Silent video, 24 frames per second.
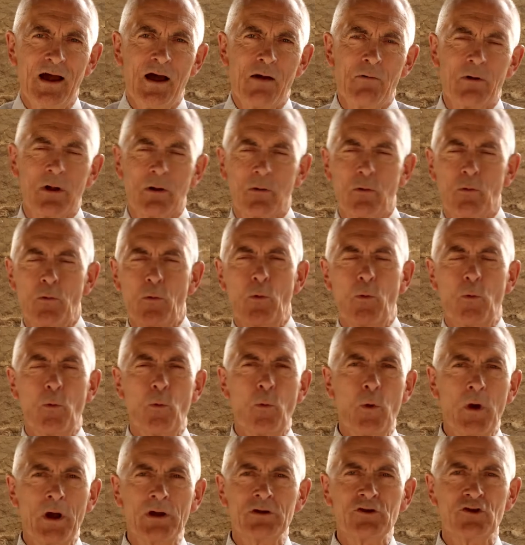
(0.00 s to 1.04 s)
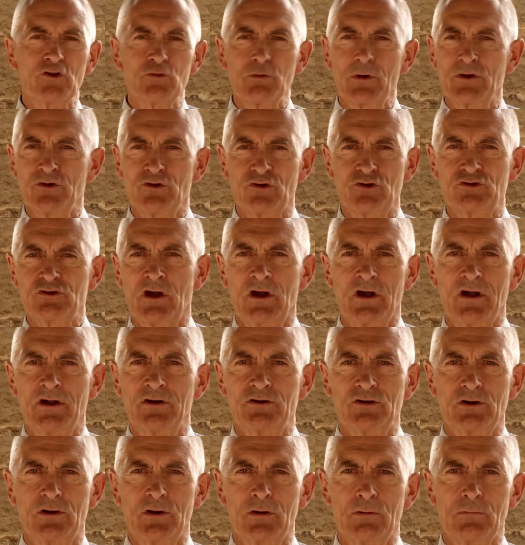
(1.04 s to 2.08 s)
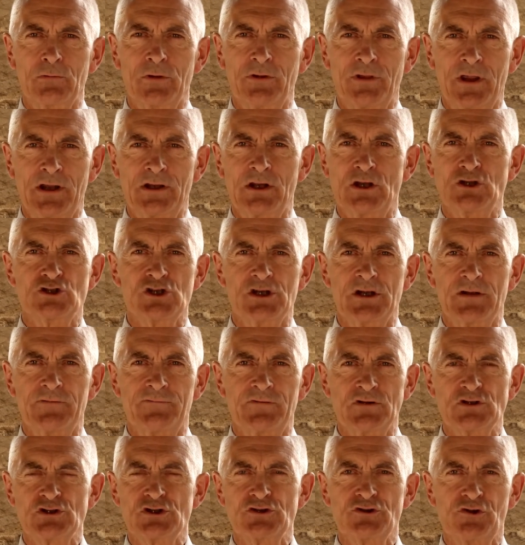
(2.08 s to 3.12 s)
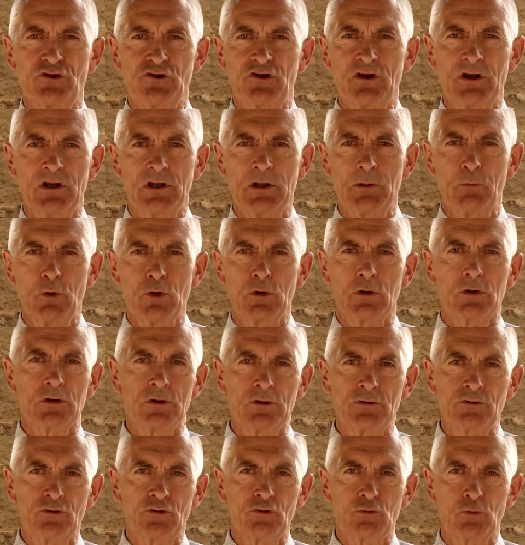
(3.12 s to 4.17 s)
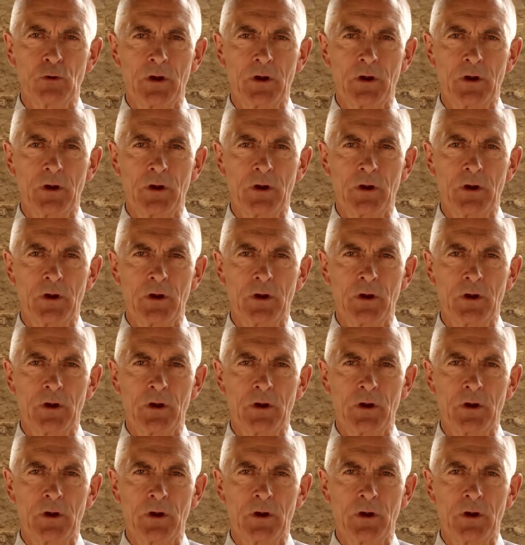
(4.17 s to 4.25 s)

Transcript: Well, where does one start with energy efficiency in the Balkans,